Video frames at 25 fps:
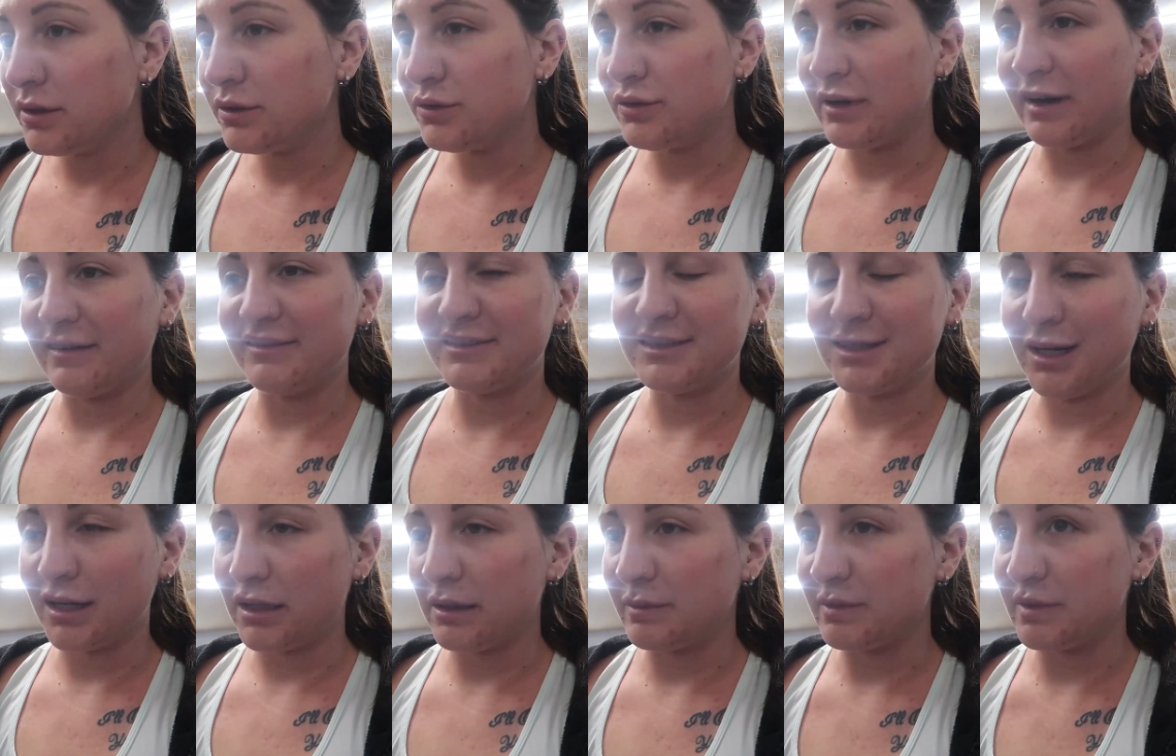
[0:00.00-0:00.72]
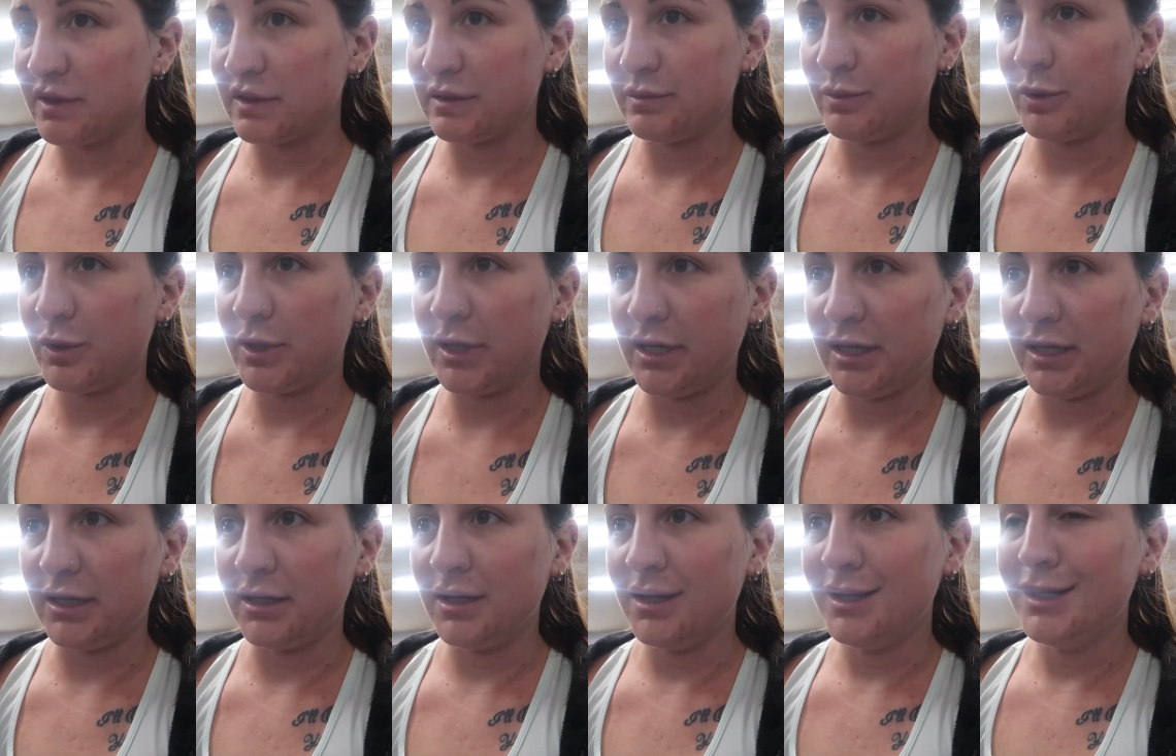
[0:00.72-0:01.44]
Travis got up this
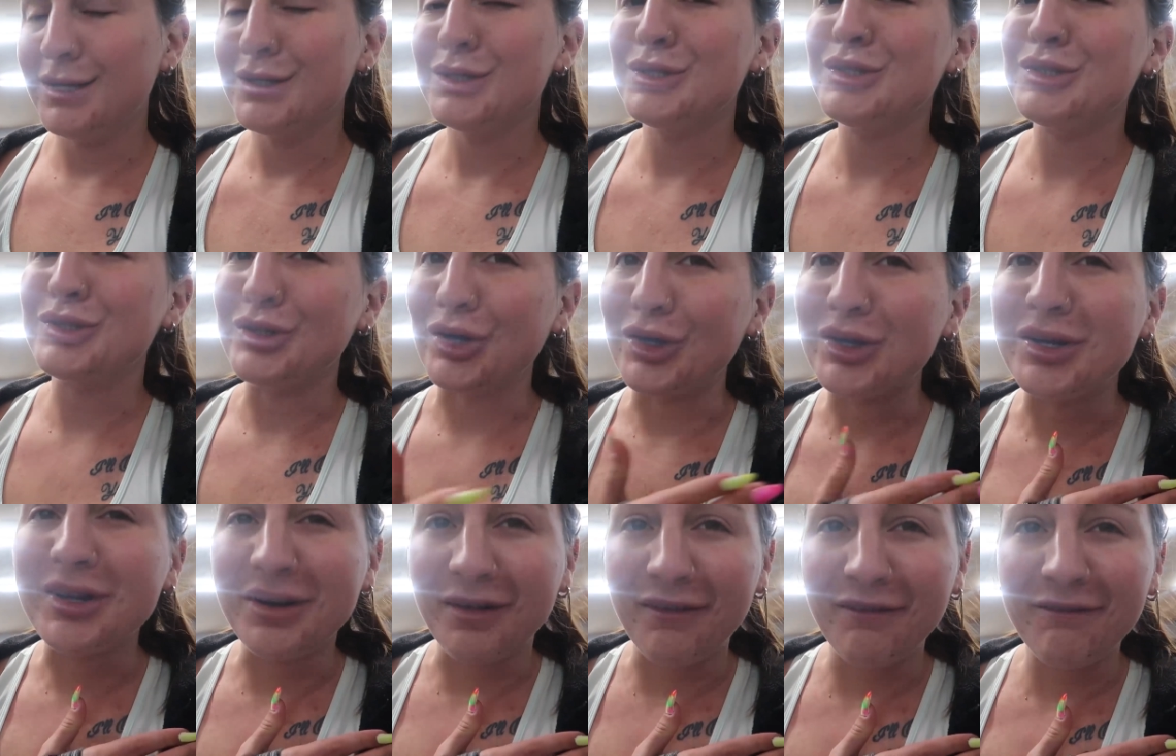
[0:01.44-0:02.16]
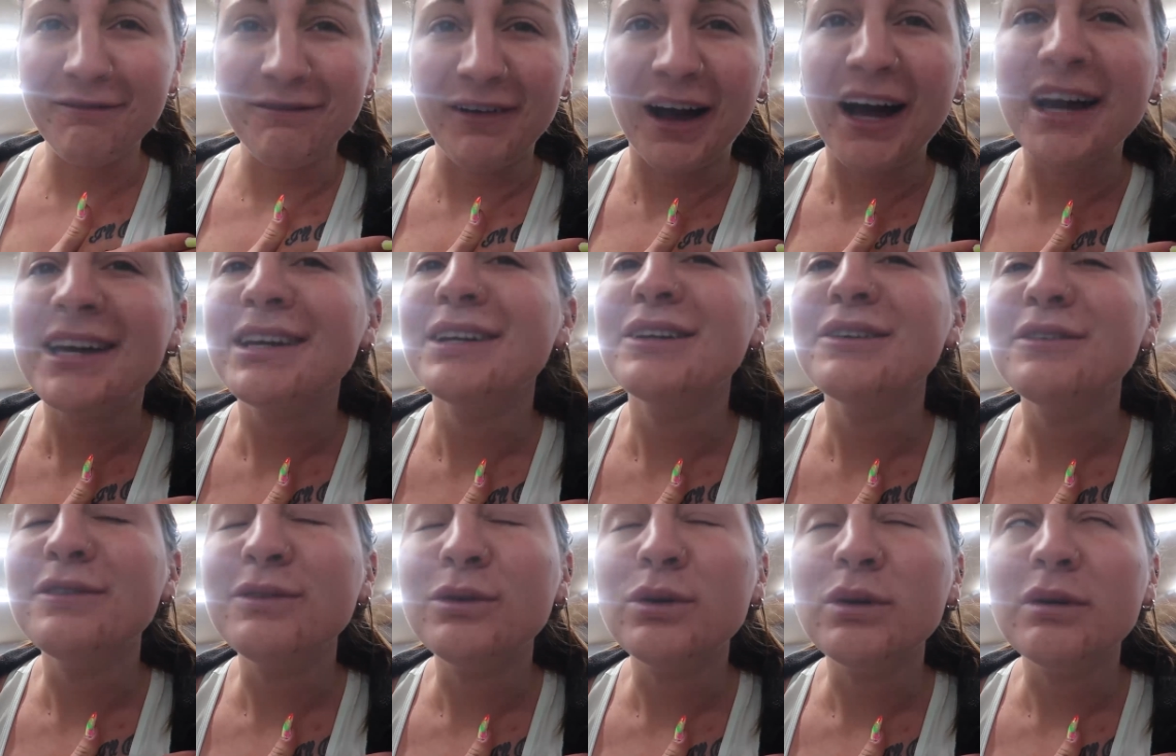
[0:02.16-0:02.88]
morning started a
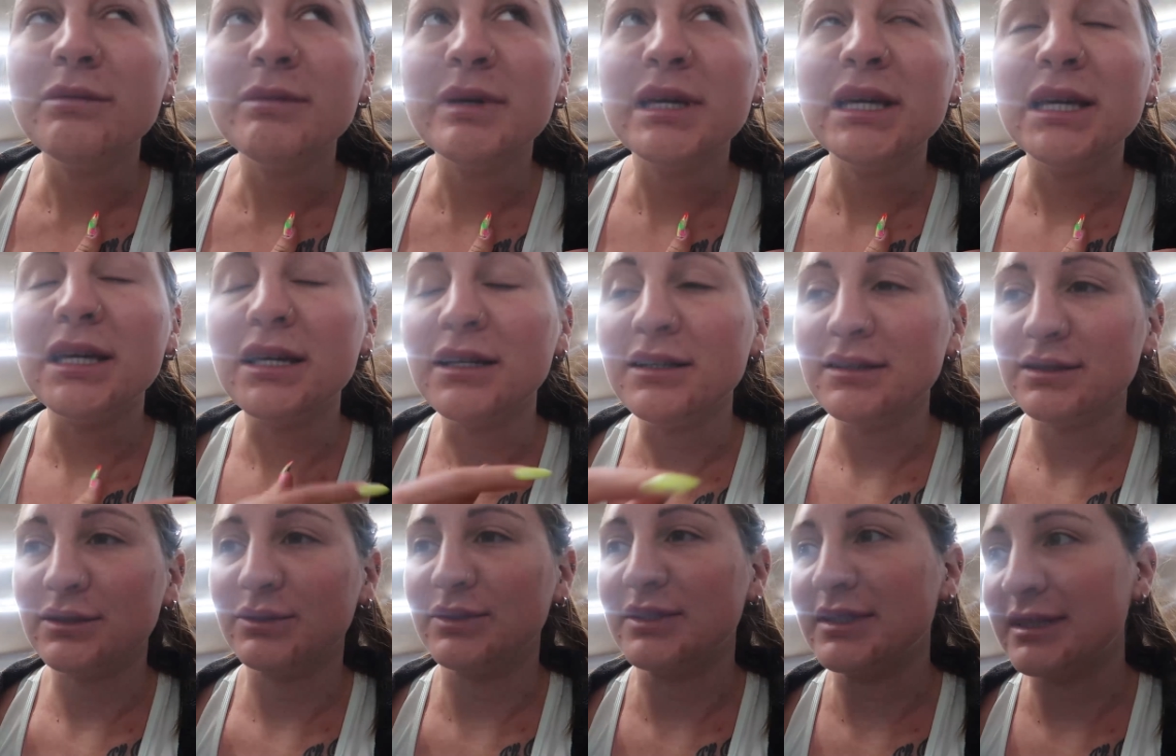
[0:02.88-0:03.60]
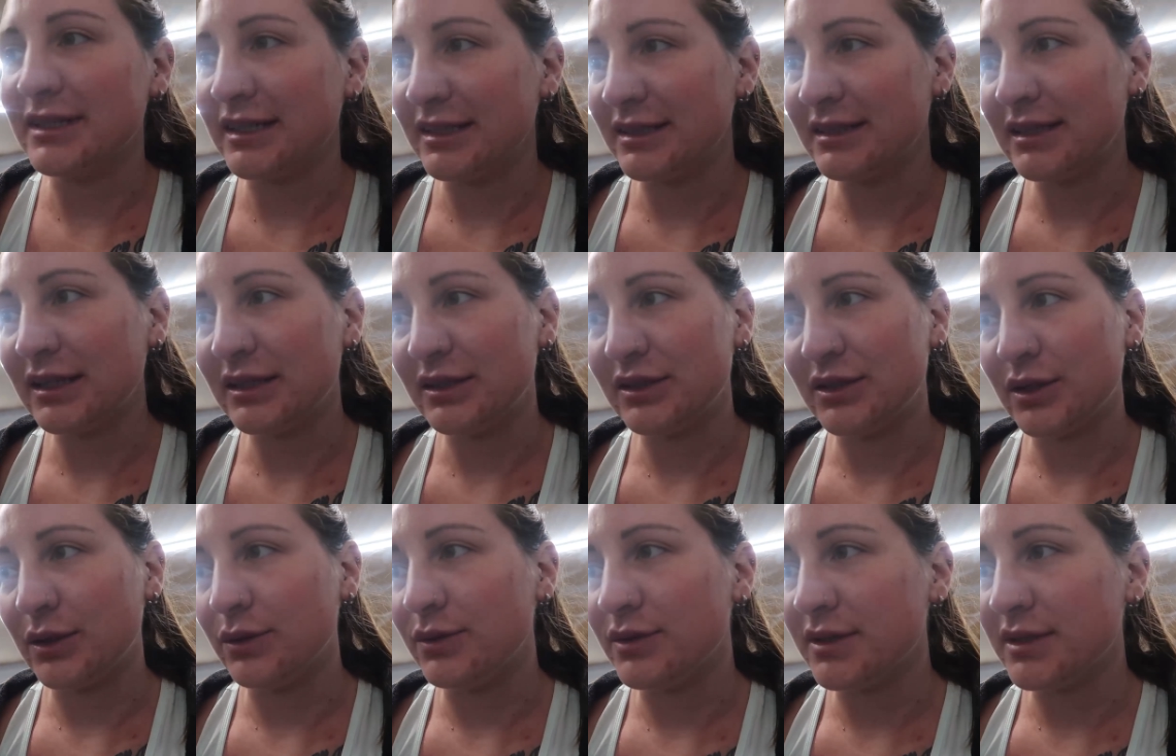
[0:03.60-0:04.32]
fire for me. So it's nice and
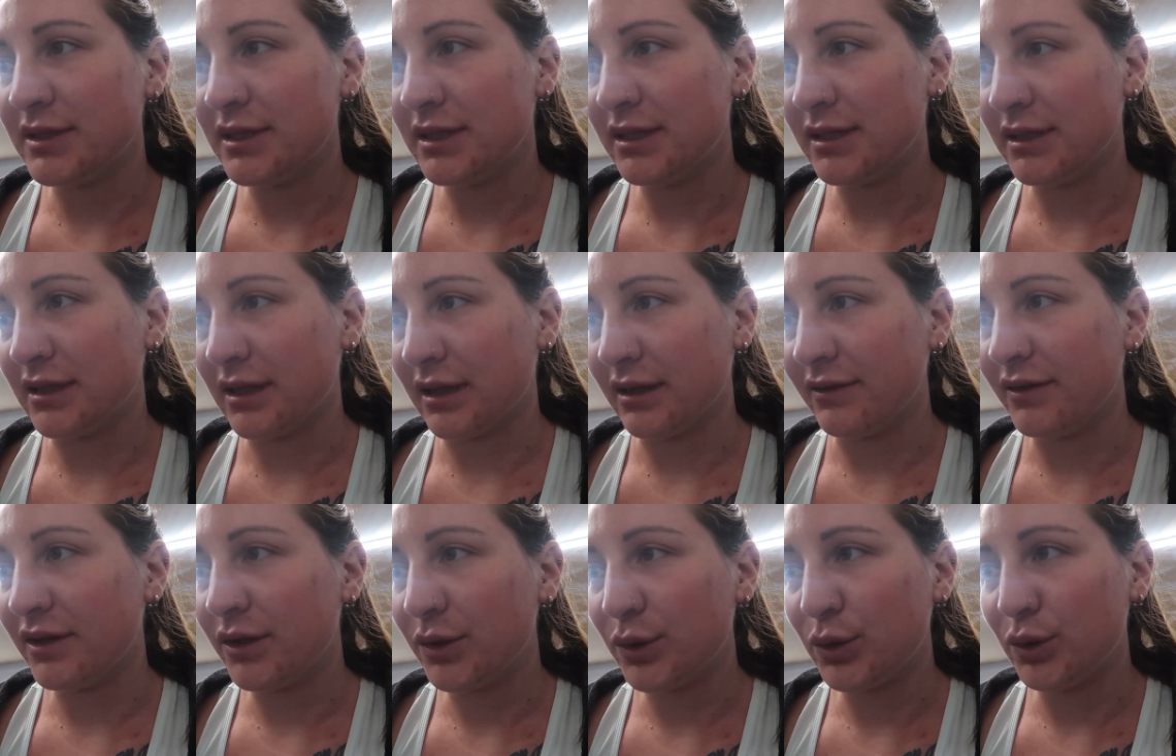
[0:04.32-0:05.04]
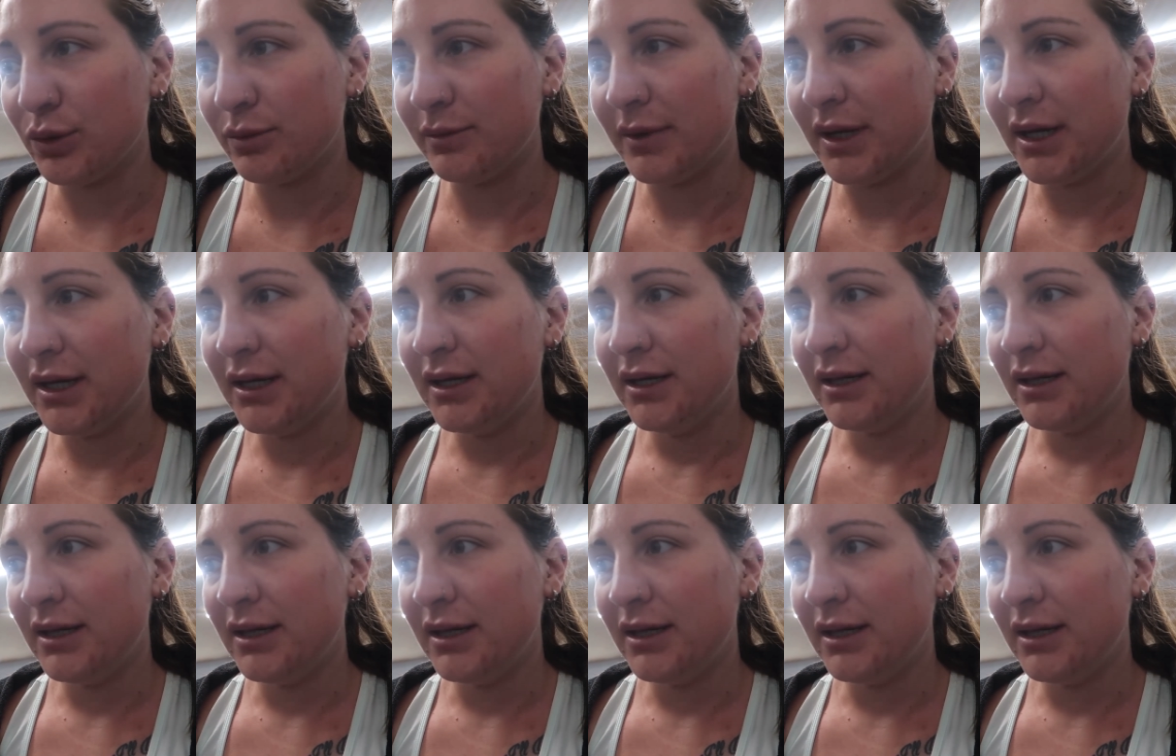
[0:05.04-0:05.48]
toasty in the living room.